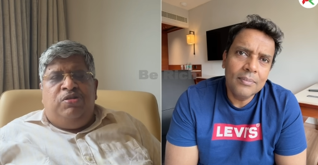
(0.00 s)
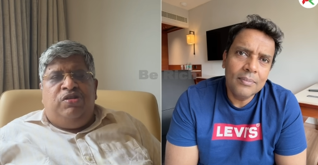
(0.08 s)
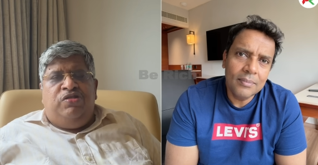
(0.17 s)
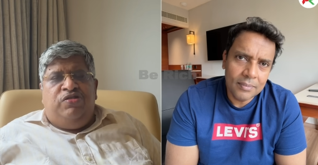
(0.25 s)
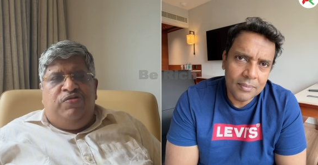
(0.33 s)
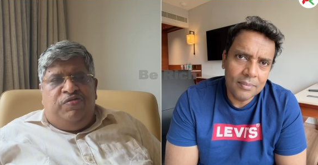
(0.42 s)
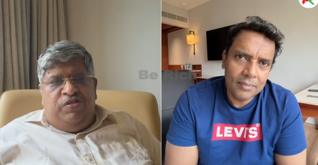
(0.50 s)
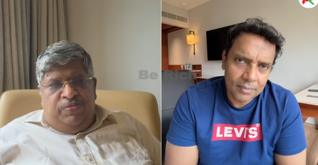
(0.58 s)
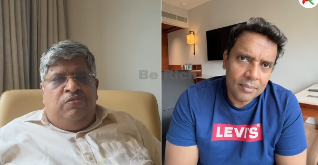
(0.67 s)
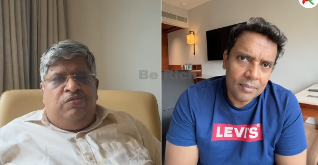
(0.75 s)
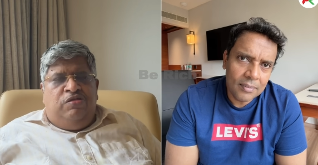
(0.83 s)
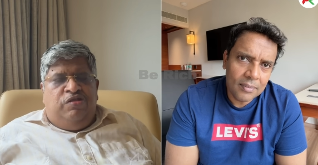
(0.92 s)
Speaker 1: in a jiffy.
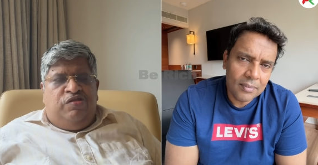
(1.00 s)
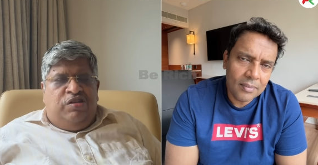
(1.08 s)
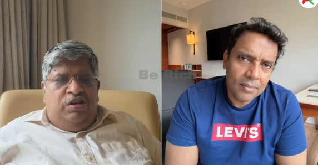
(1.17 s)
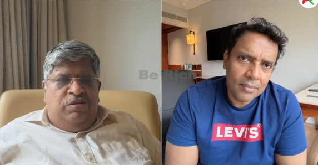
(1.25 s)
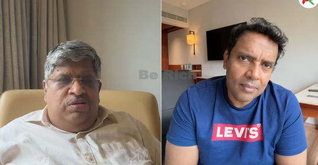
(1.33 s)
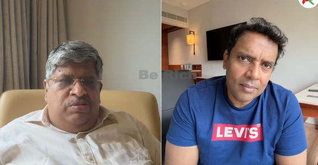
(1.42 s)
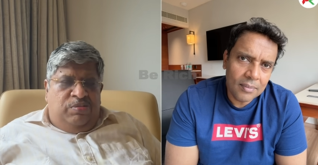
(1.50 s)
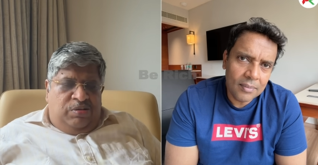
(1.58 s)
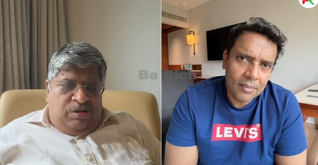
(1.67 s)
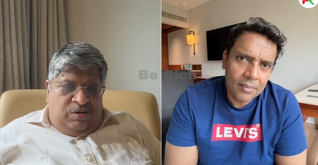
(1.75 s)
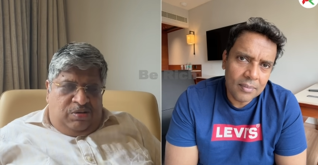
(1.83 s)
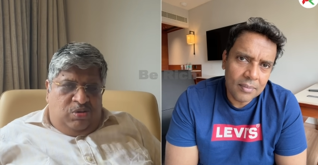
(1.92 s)
This can
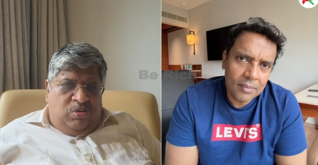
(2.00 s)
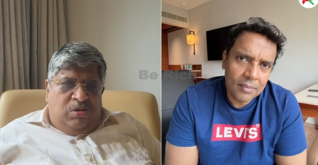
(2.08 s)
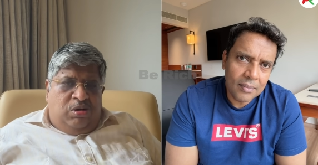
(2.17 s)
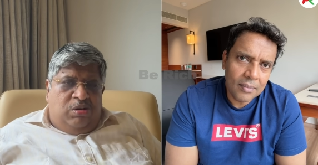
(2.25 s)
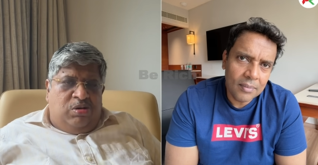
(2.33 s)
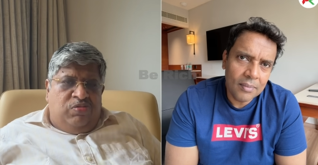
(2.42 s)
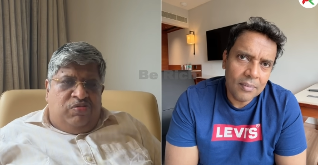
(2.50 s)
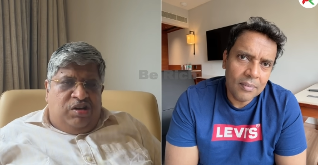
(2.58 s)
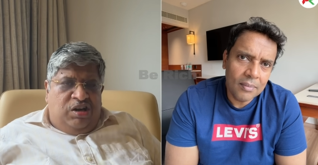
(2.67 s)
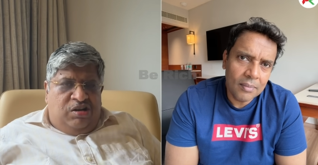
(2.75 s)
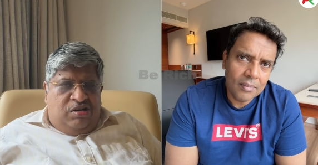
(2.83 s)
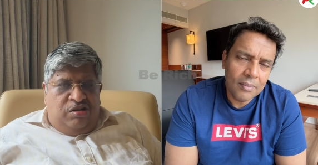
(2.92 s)
do a lot of
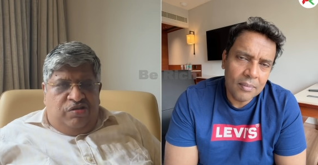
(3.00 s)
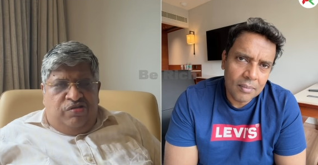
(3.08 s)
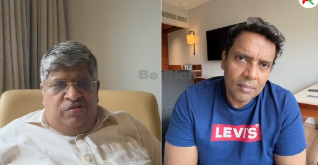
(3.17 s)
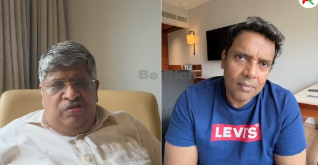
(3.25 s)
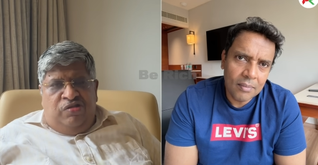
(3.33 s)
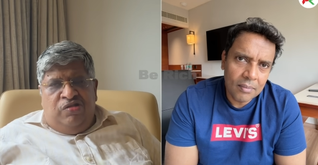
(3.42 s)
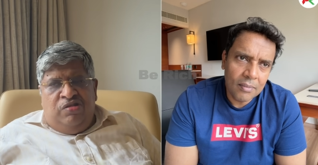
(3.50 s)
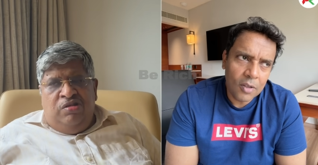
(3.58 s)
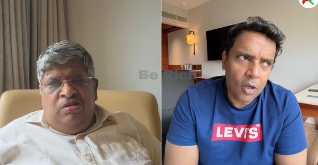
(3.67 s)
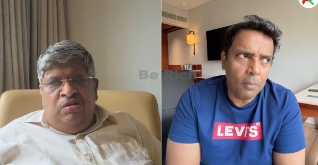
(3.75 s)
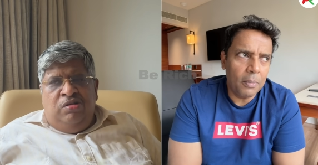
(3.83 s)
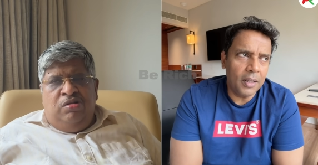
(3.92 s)
calculations,
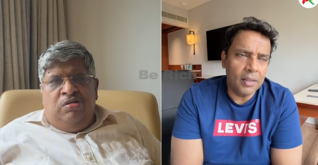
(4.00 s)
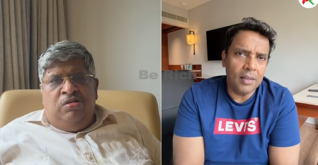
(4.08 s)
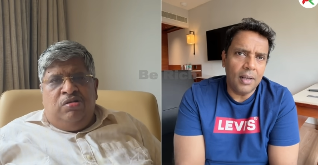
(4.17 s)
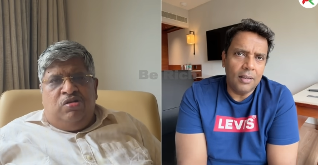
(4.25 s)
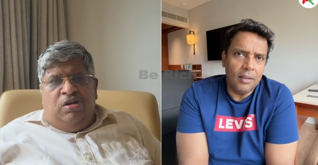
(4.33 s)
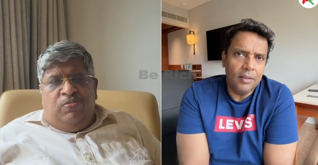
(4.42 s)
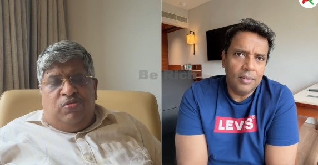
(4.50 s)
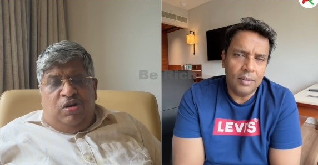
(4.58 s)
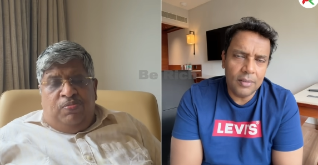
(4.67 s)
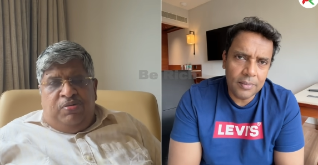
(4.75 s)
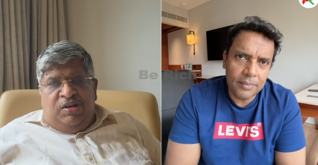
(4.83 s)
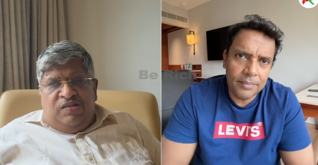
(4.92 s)
complex
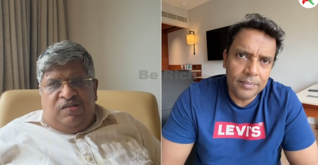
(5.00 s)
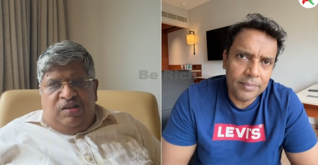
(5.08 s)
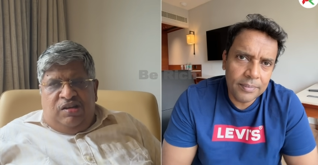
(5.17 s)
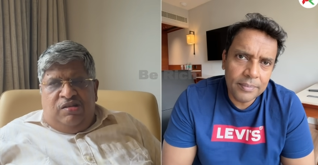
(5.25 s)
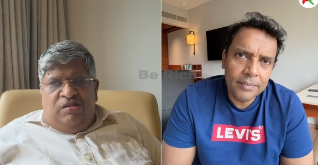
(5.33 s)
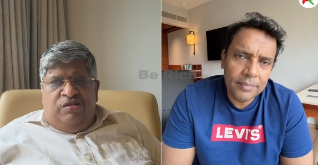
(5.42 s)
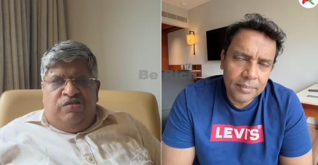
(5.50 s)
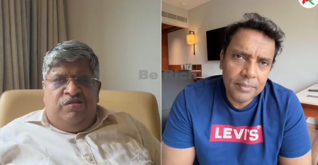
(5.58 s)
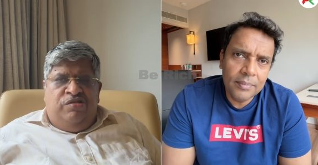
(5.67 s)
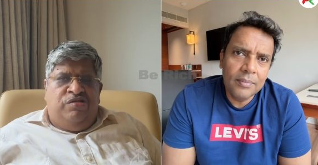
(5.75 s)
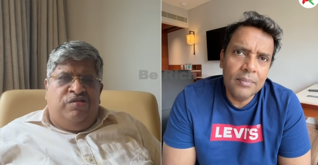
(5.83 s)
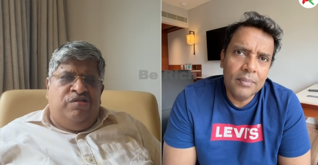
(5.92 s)
complex
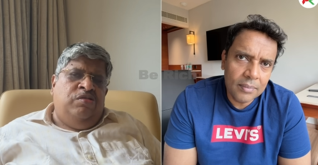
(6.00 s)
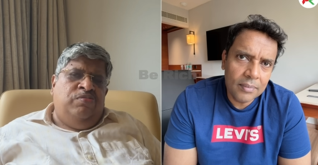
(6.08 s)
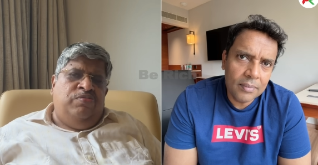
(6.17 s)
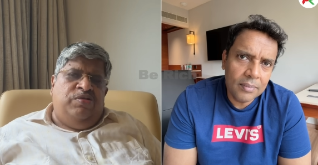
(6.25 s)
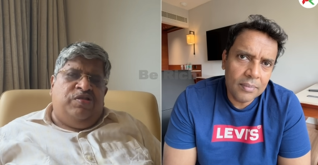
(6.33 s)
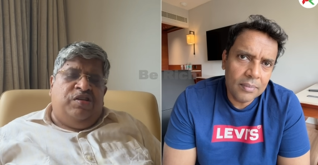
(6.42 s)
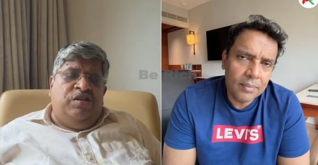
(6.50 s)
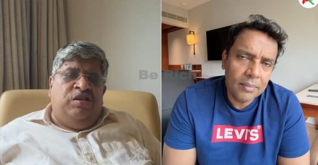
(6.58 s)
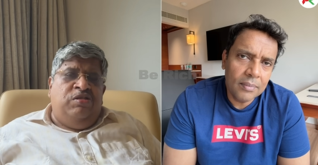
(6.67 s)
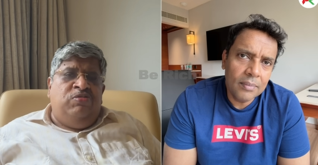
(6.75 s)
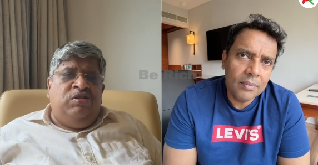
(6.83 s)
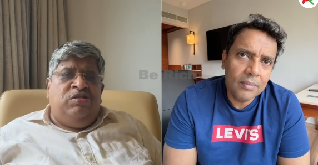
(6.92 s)
calculations, which can
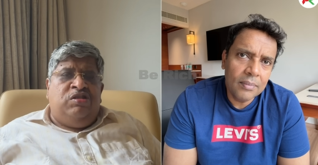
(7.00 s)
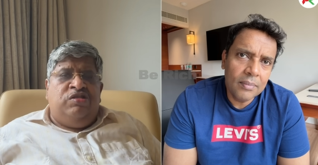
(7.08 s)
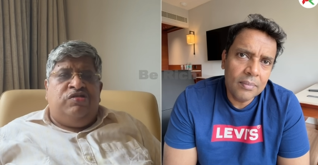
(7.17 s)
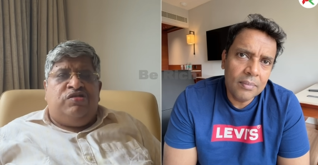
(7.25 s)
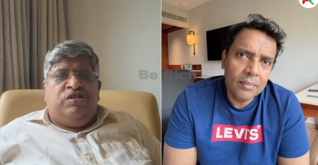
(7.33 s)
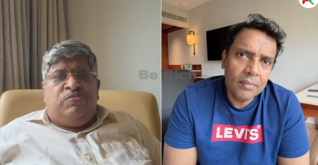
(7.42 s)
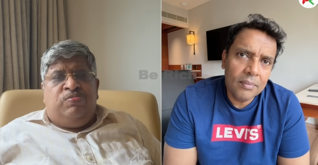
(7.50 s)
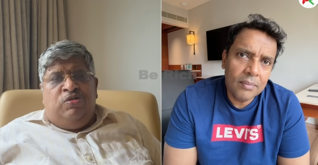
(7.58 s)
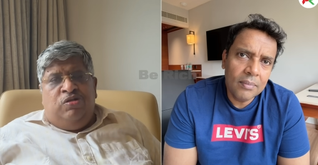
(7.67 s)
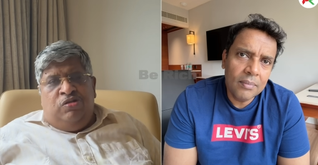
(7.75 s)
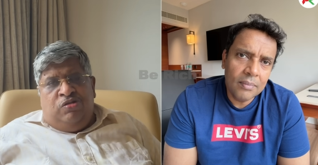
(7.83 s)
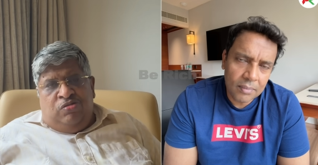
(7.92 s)
even constrict
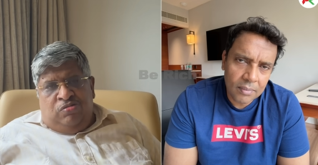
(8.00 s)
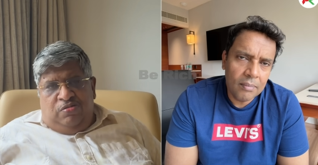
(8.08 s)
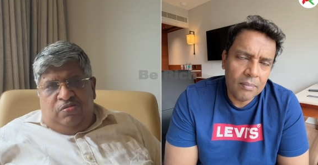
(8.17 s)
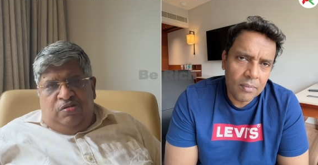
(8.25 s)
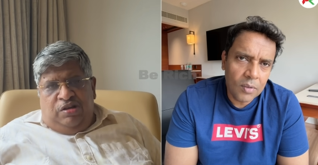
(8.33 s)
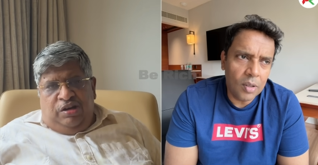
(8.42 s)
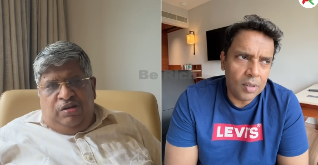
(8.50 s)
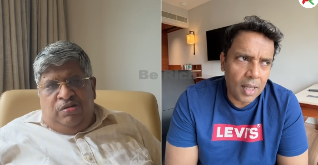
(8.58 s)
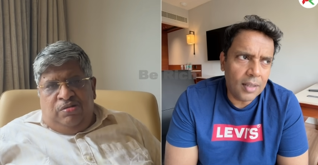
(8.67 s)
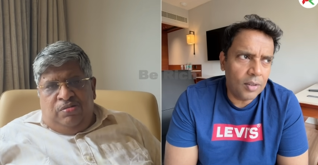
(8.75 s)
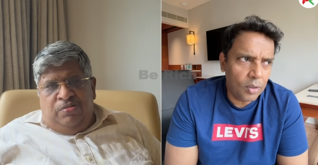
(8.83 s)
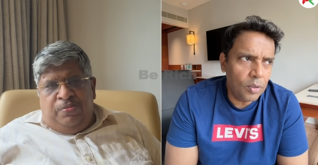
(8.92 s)
molecules. This so
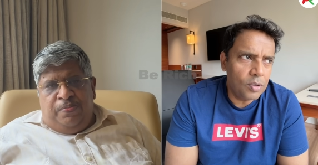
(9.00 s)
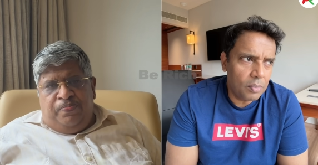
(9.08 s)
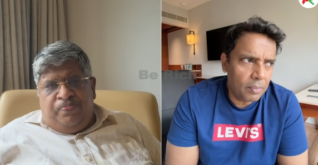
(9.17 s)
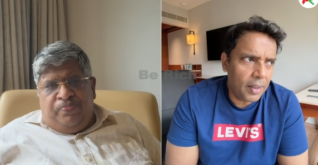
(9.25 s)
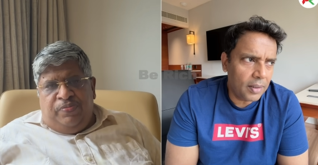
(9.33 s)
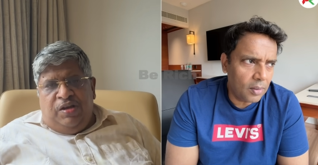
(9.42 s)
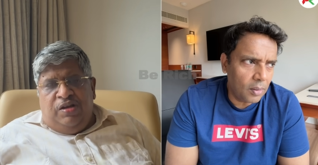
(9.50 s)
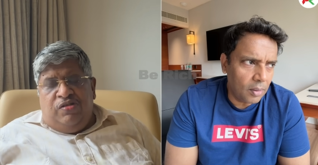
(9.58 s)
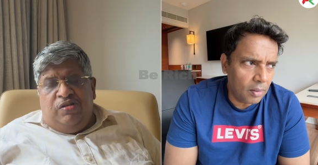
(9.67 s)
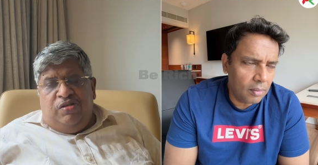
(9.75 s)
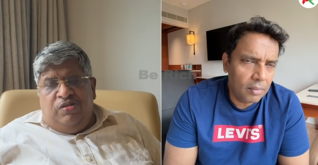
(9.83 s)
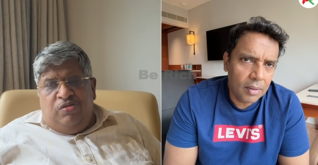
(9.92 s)
has a huge impact
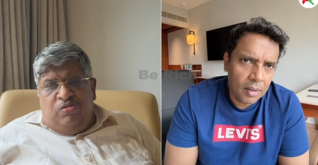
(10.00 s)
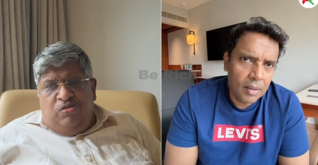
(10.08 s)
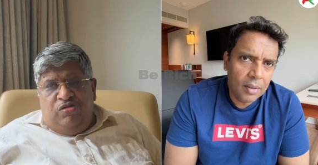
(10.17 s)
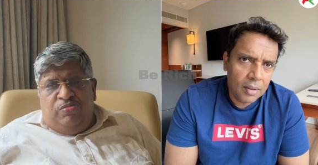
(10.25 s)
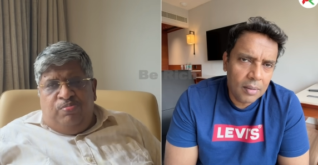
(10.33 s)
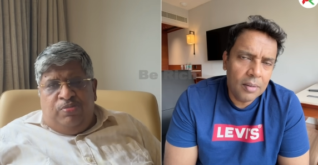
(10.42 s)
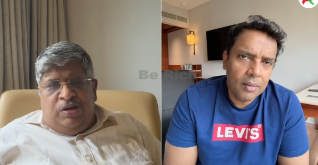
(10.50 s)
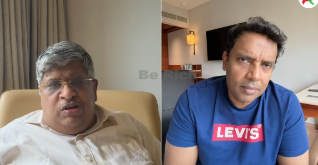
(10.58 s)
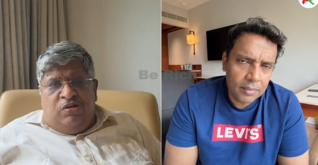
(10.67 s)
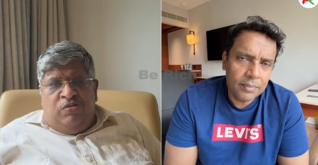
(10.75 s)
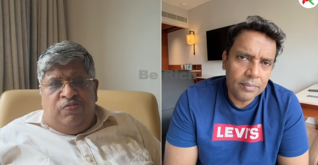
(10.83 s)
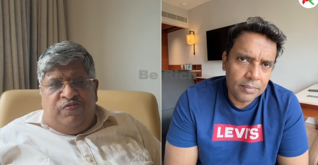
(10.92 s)
on a huge
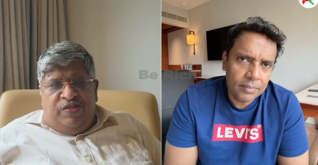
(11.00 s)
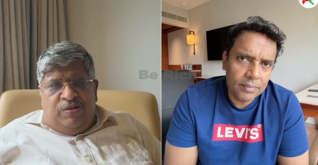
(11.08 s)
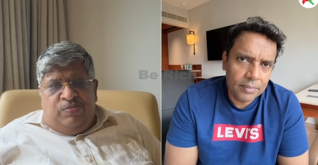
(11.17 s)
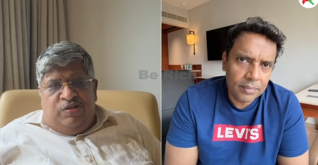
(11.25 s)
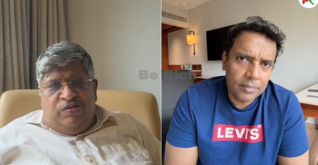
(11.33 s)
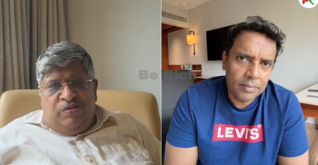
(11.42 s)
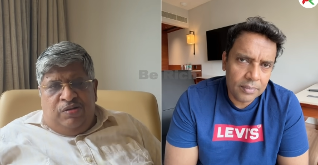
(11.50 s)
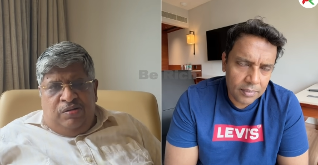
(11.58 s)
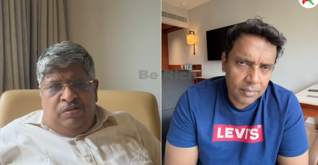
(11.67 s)
impact on farmers, uh,